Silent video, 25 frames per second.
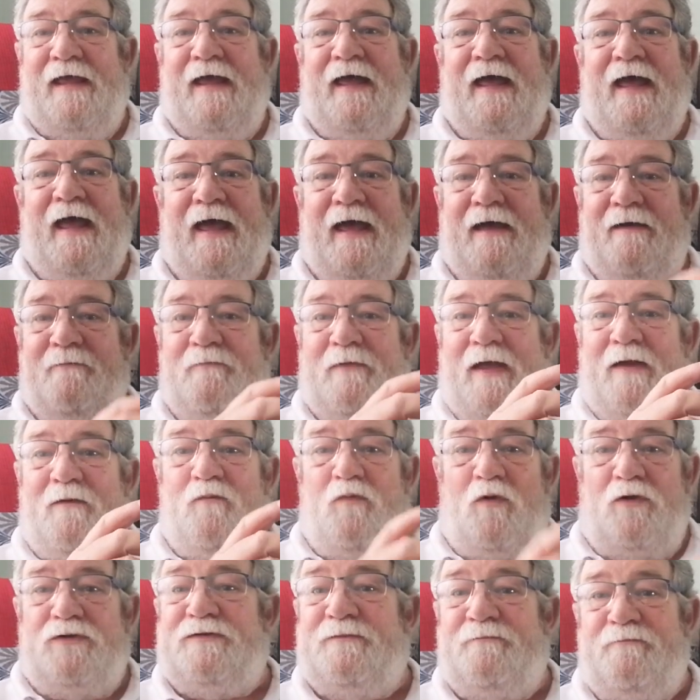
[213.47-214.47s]
It
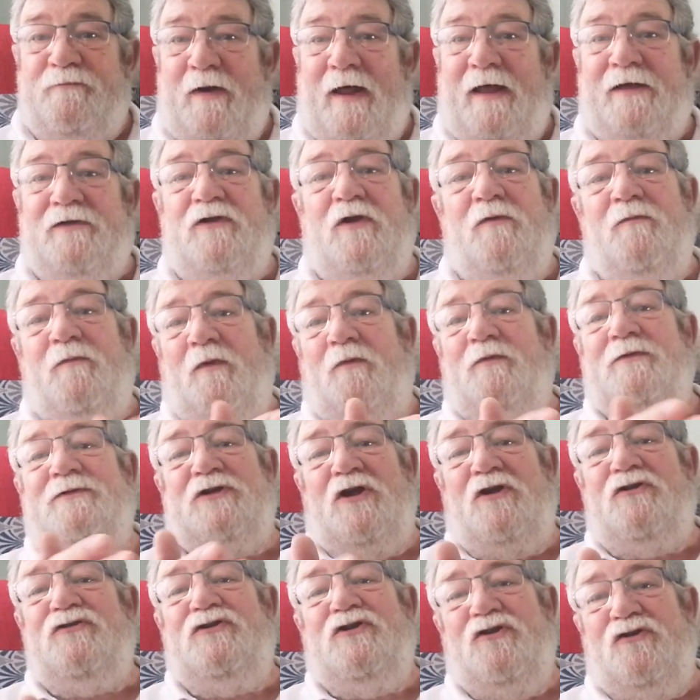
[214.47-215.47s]
wasn't brand new, but it was
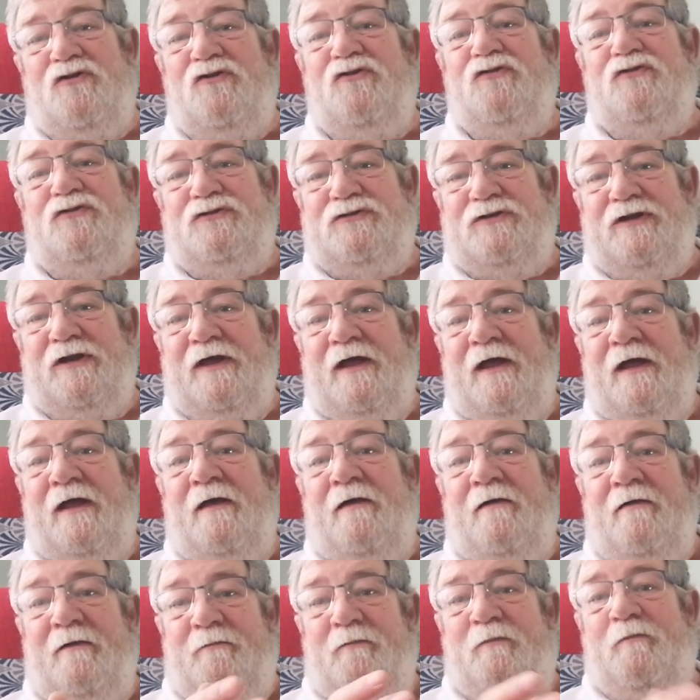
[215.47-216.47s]
unused,
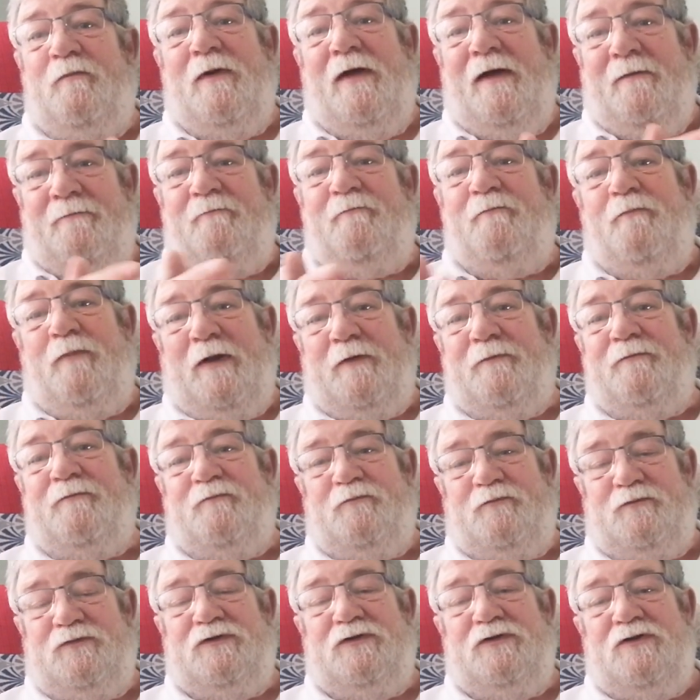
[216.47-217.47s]
but
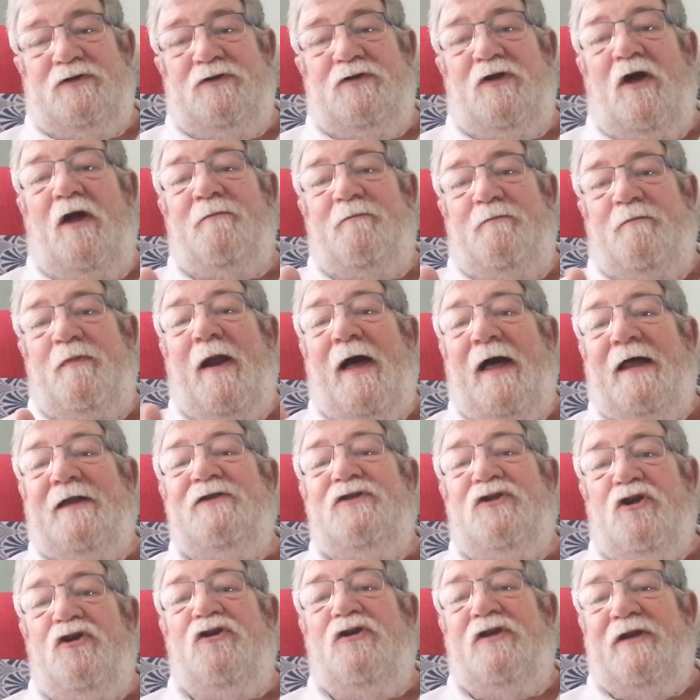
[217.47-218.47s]
not brand
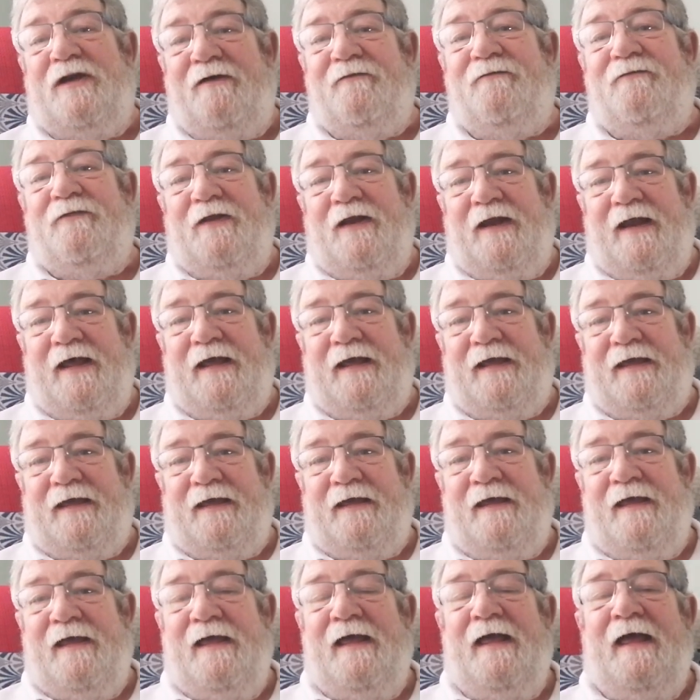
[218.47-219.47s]
new, if you like.
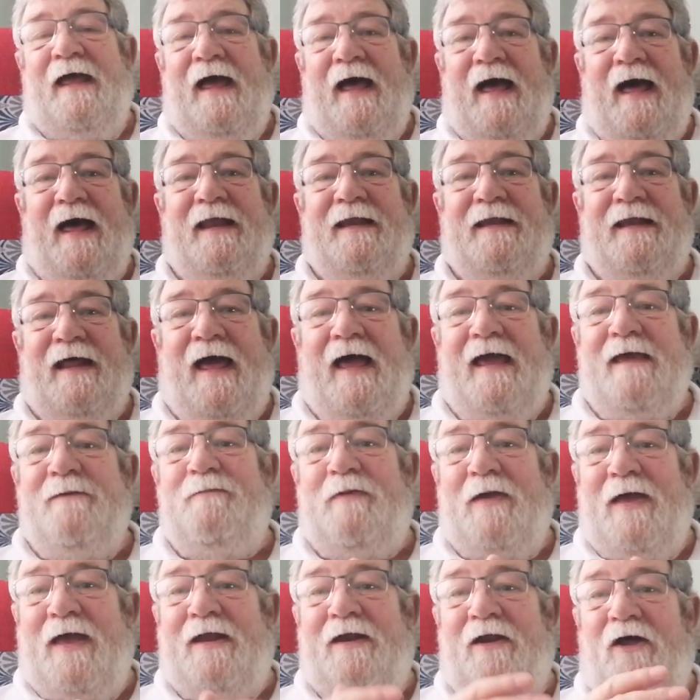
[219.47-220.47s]
And I
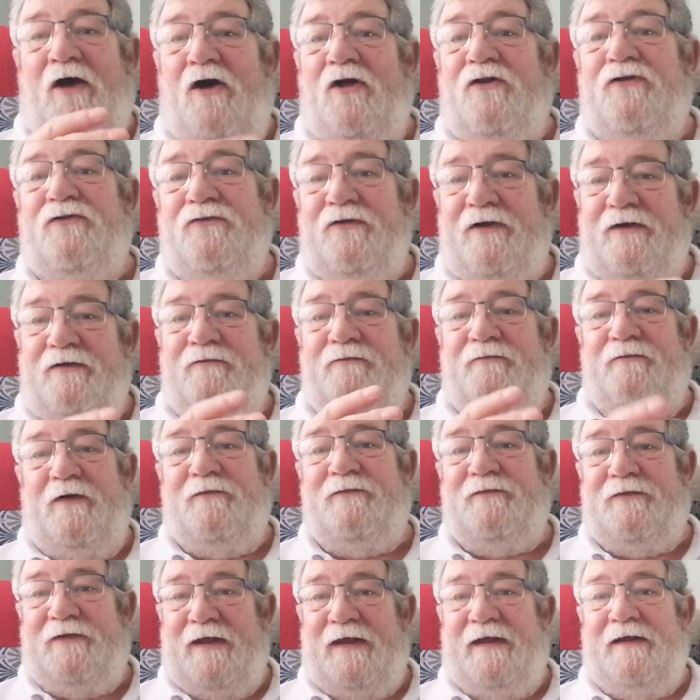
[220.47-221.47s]
paid
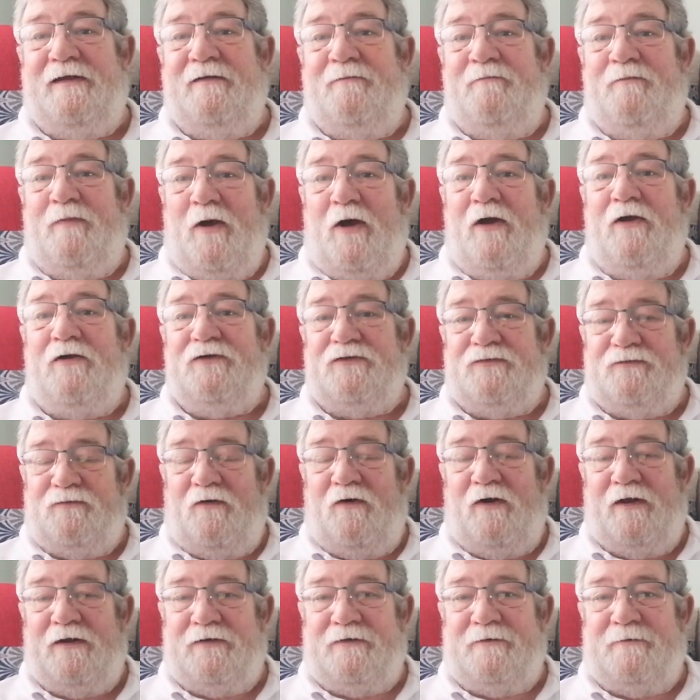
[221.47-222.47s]
£115
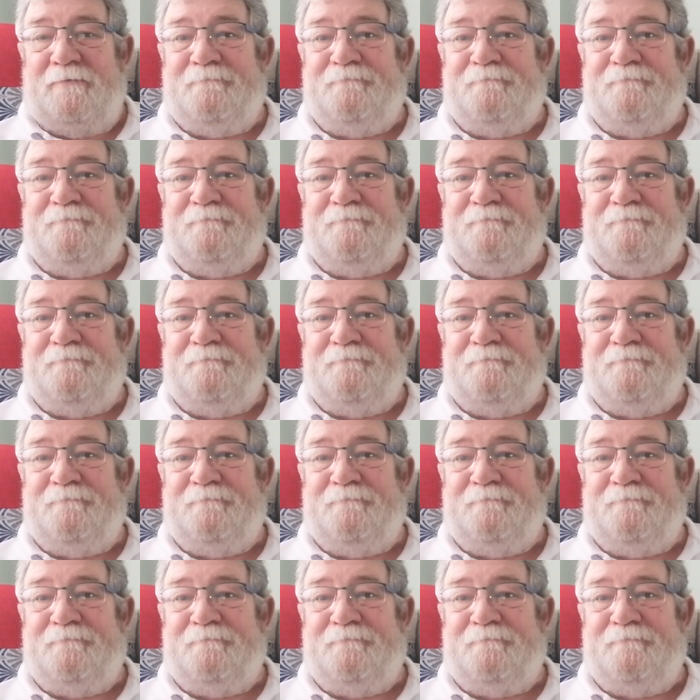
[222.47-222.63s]
for it.